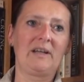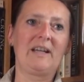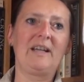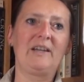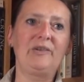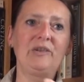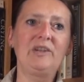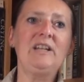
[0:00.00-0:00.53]

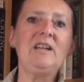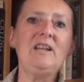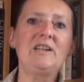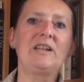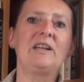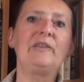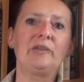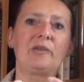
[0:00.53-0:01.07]
is
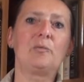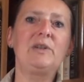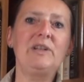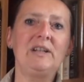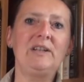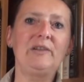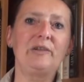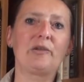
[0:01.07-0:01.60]
needy, somebody
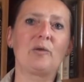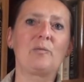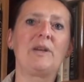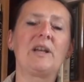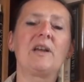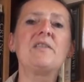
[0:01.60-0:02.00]
needs something,